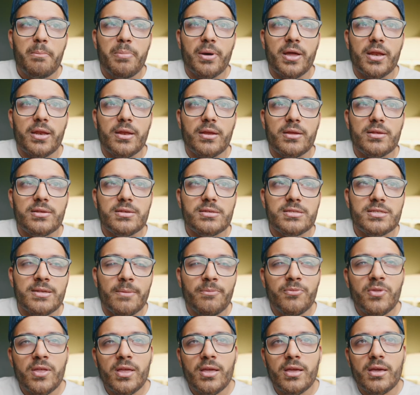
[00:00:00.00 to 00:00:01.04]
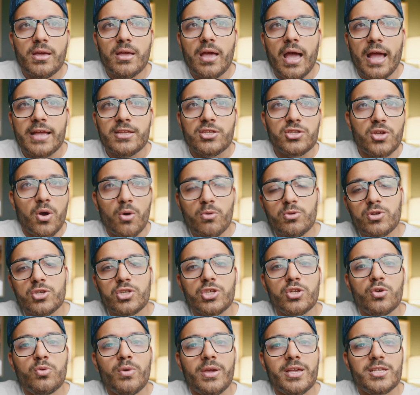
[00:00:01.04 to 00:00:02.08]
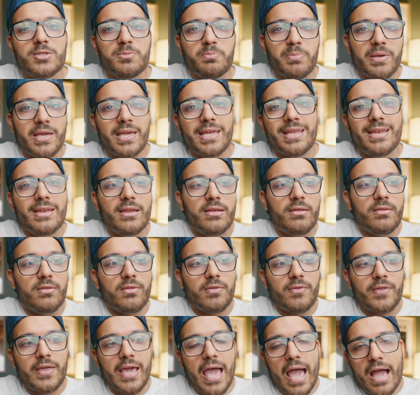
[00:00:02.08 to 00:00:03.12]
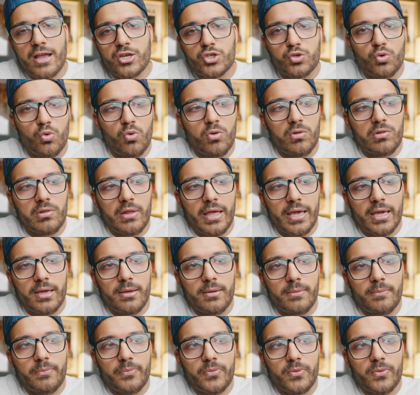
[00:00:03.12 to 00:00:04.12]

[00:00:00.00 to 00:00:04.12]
But something I don't do is pin the actual like